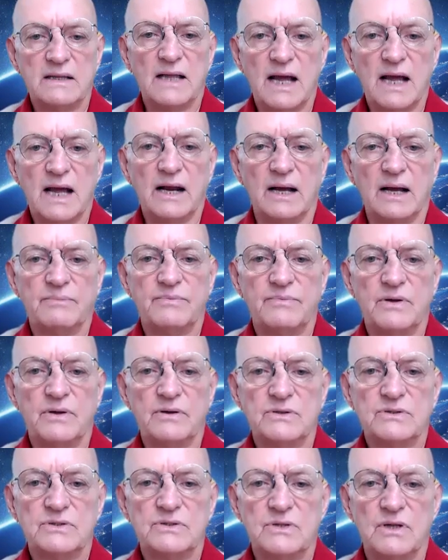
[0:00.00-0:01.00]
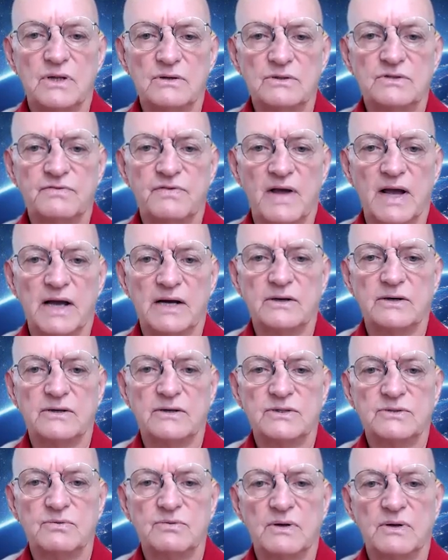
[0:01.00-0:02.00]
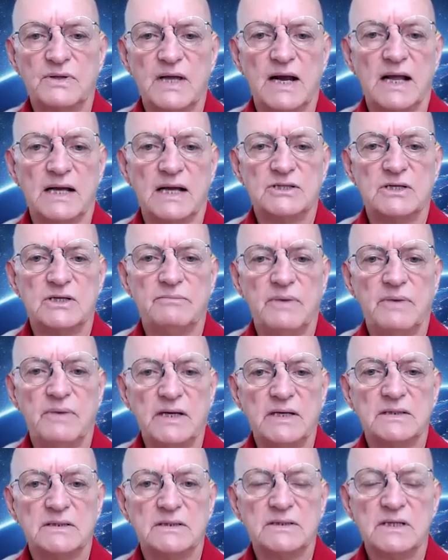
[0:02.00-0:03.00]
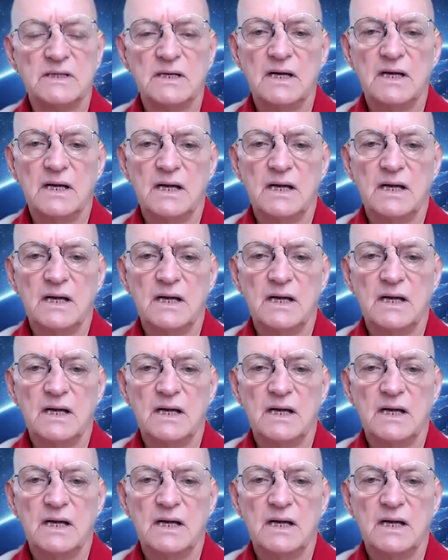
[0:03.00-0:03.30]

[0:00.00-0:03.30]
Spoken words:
that up, those factors, what that actually means